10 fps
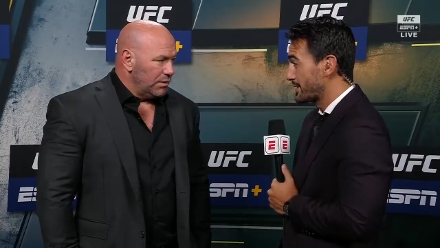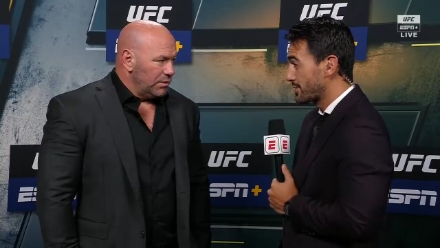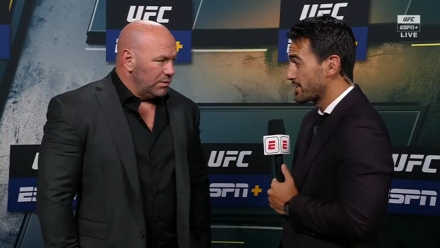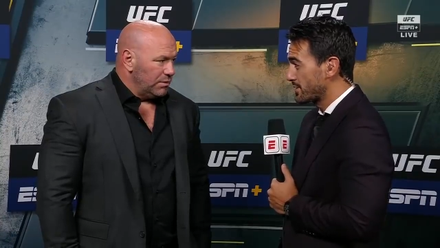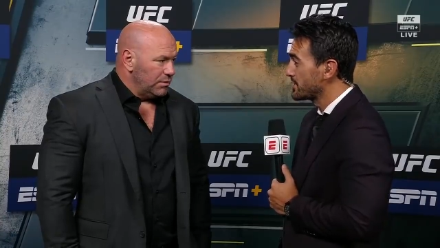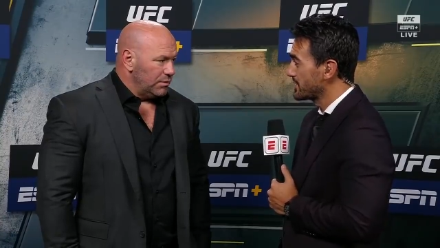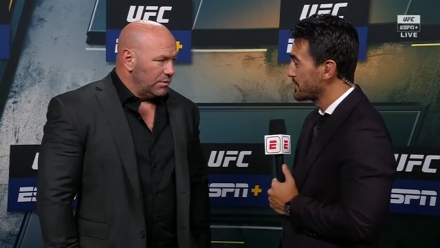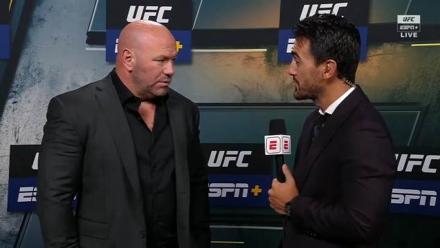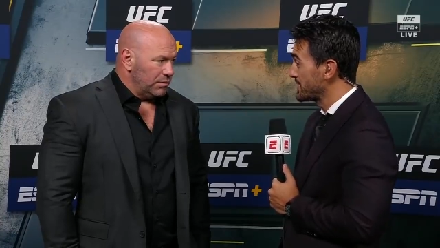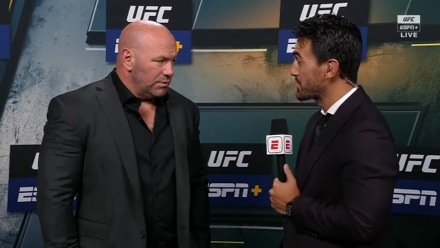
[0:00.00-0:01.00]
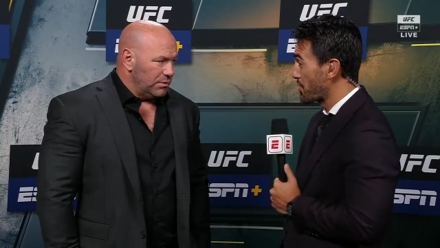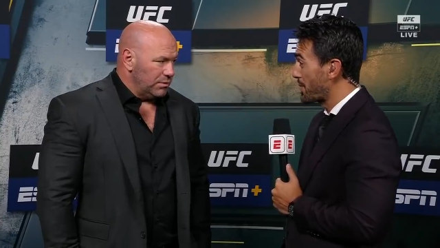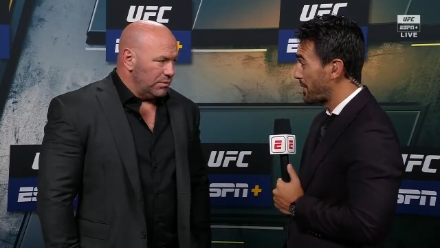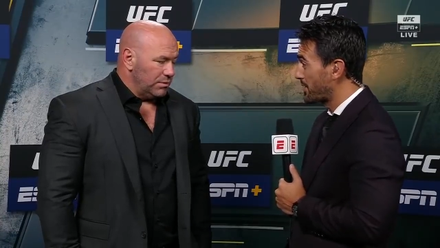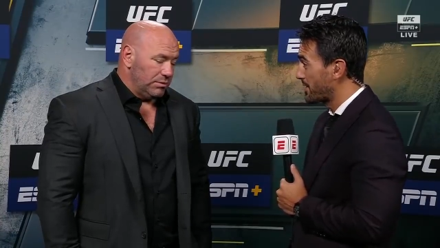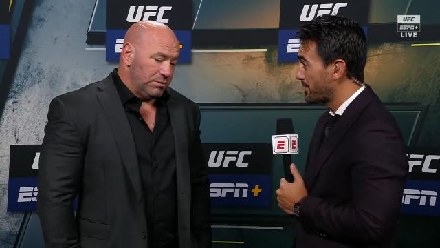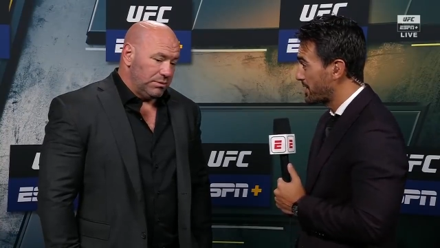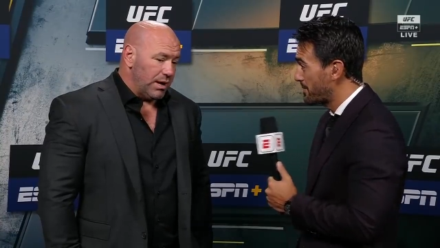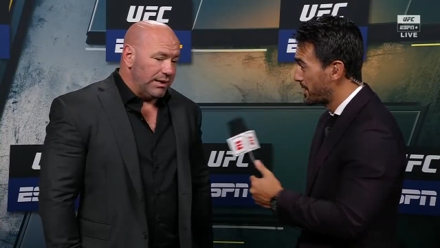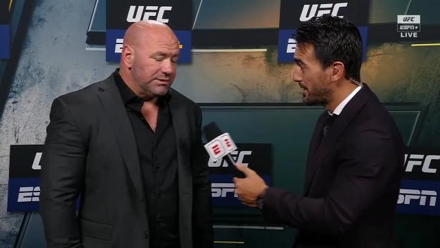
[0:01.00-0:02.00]
Speaker 1: Turcios, you see star power there for him?
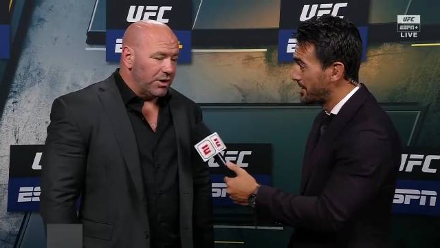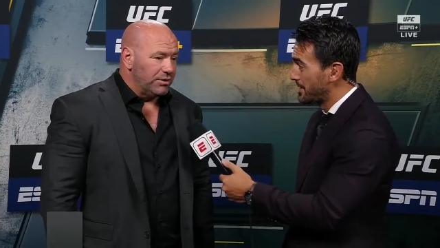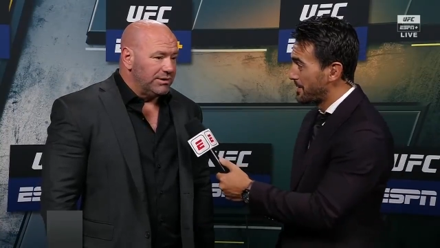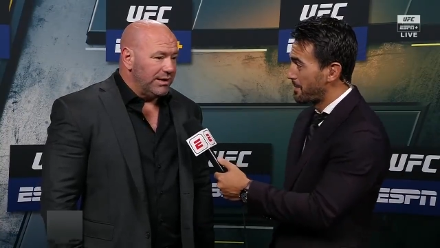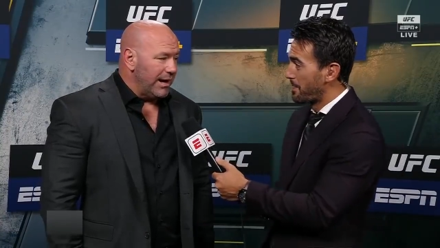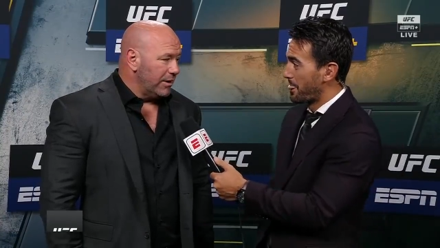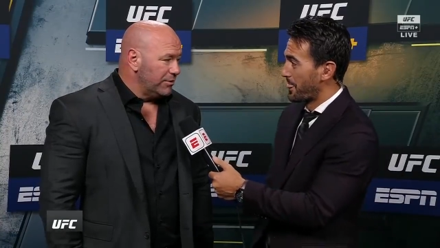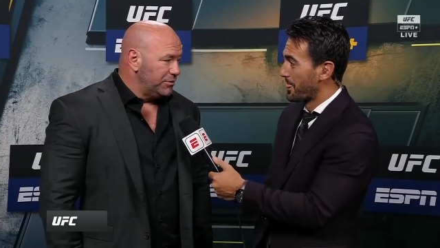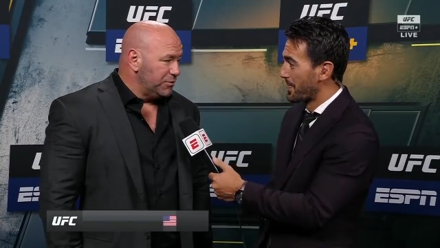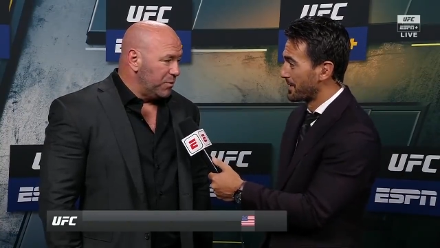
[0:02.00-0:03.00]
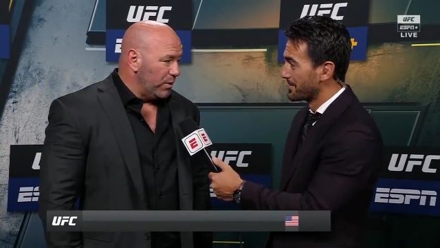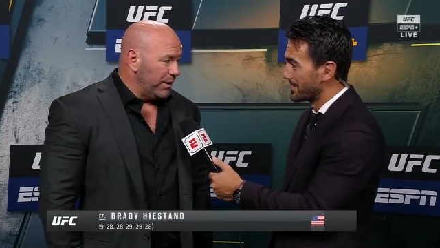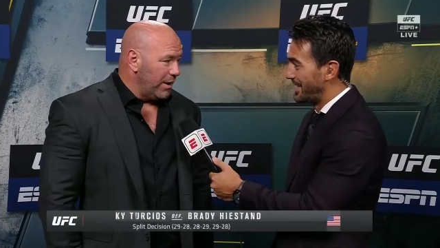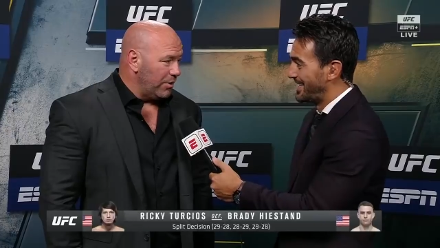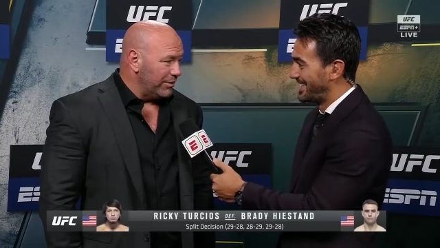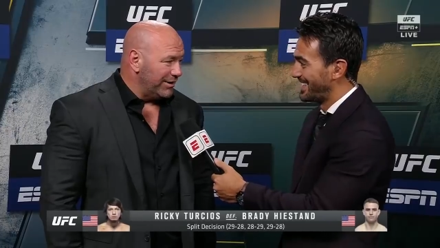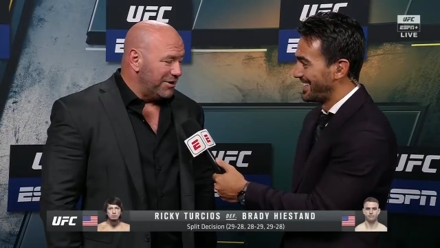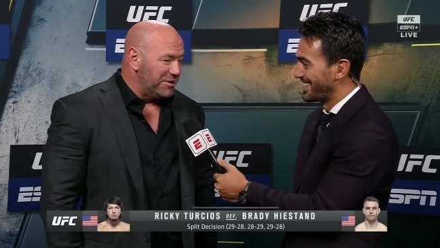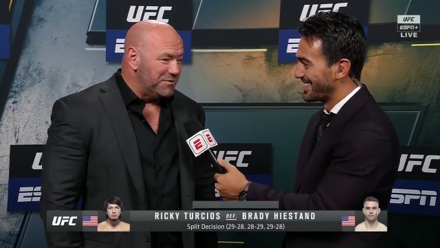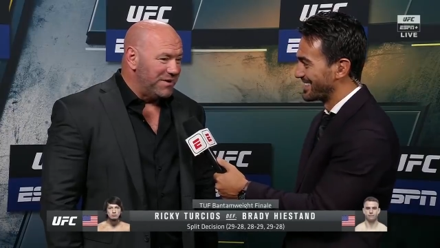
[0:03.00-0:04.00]
Speaker 2: He's our Diego 2.0, you know
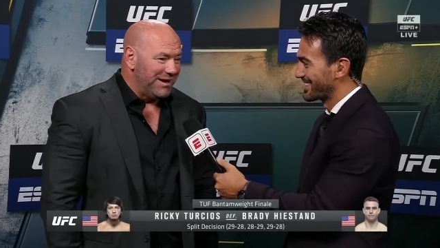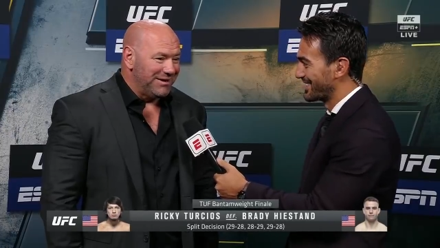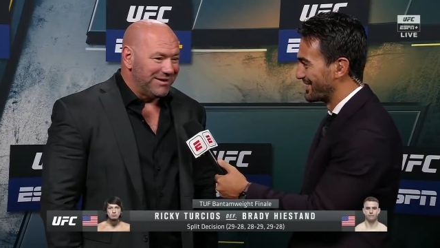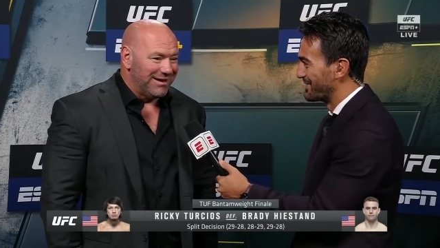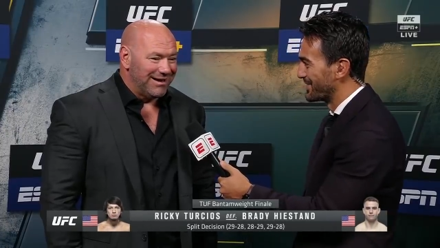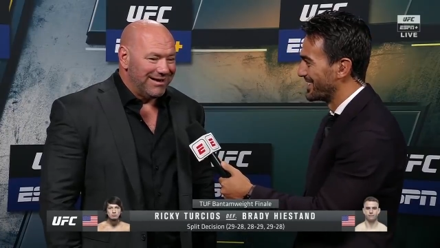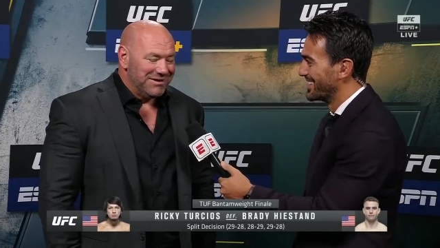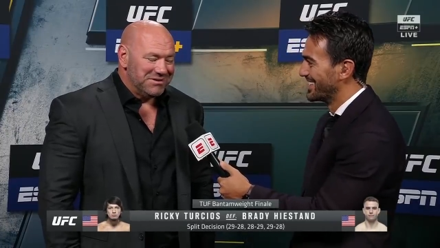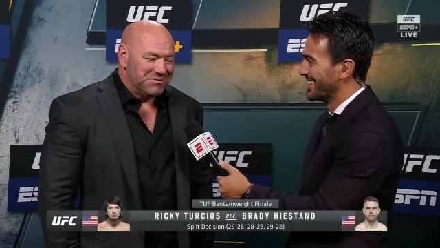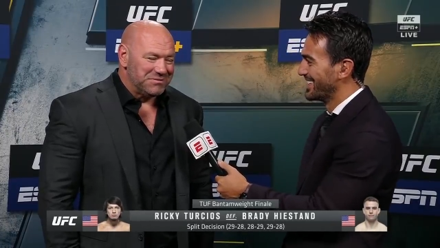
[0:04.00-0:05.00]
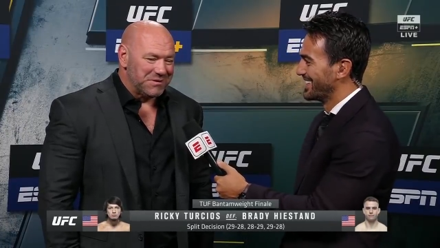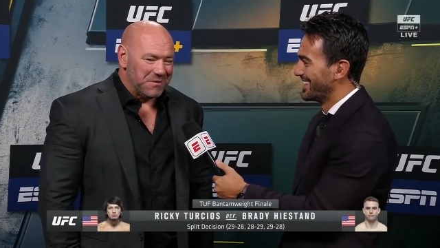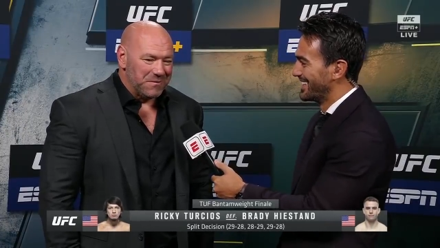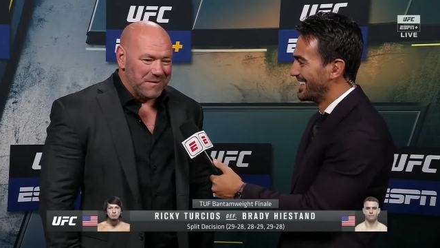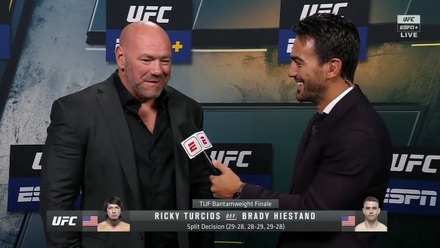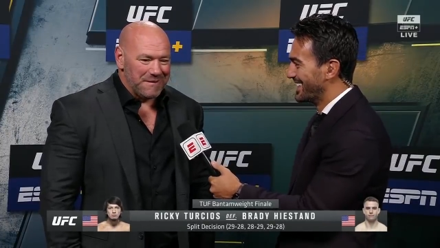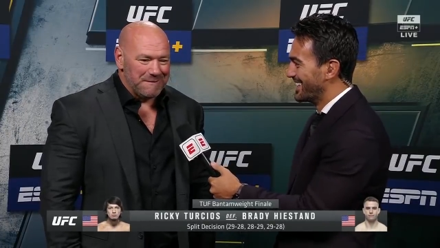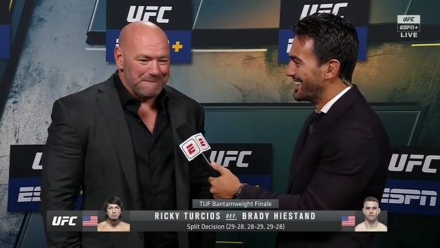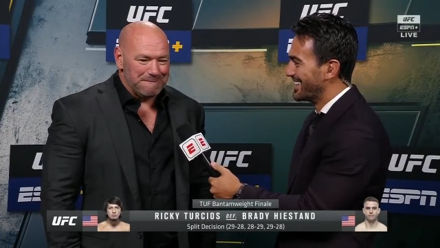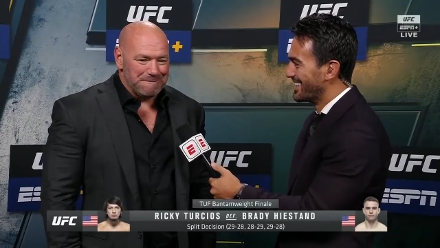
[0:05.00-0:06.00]
what I
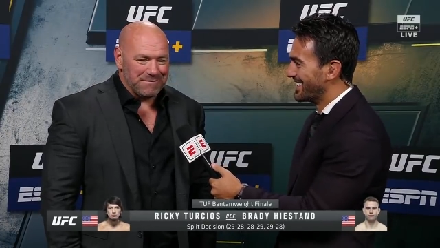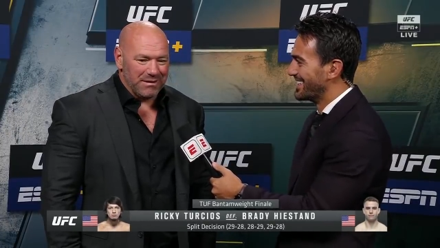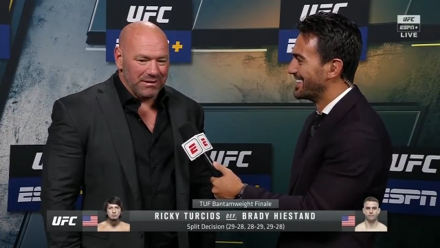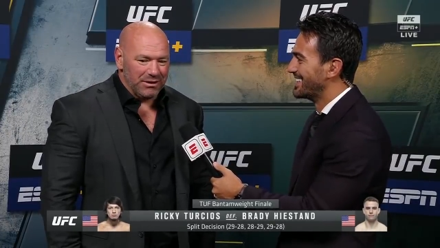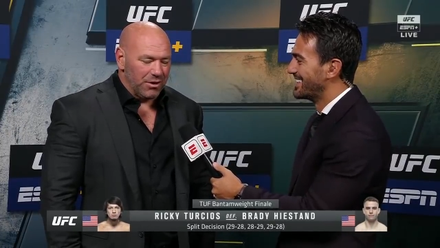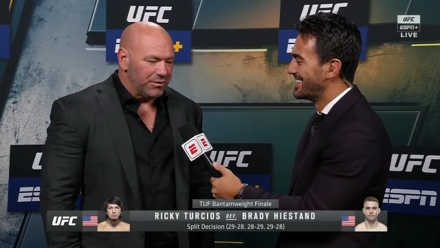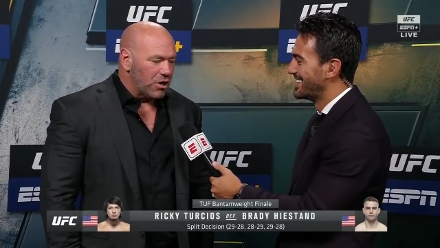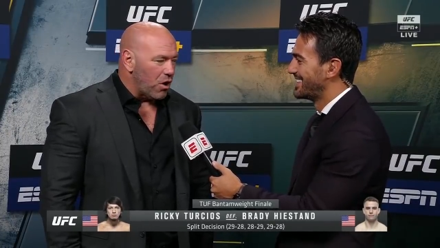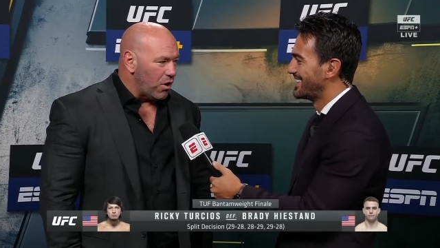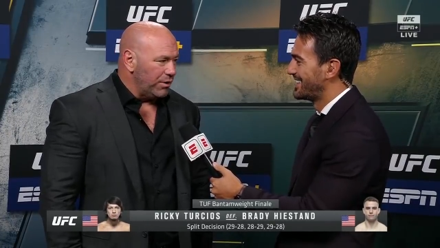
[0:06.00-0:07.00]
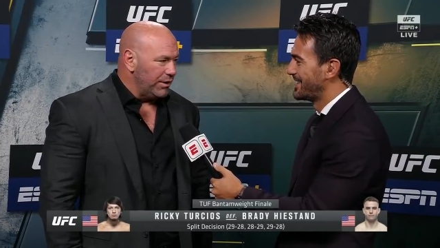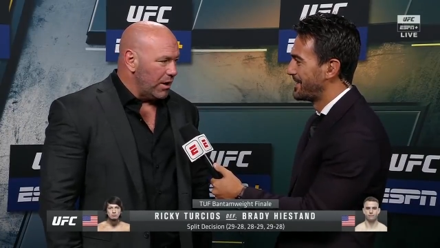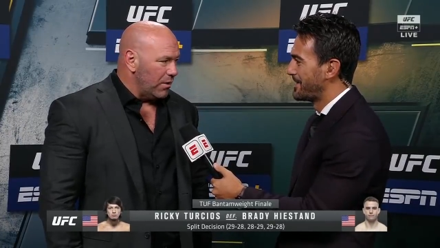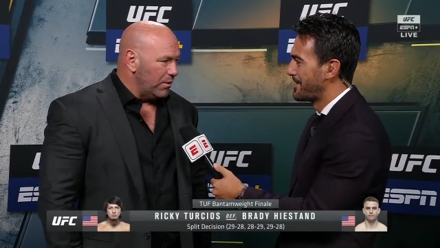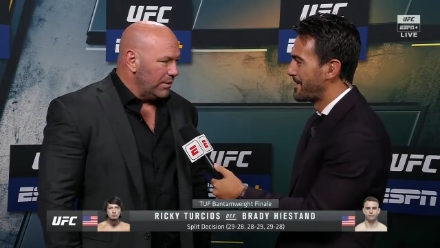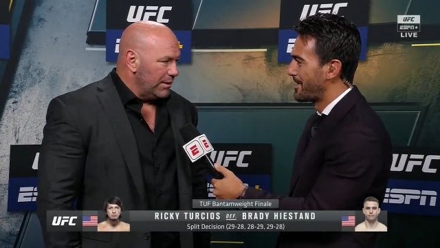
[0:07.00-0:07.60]
mean? You know, the cardio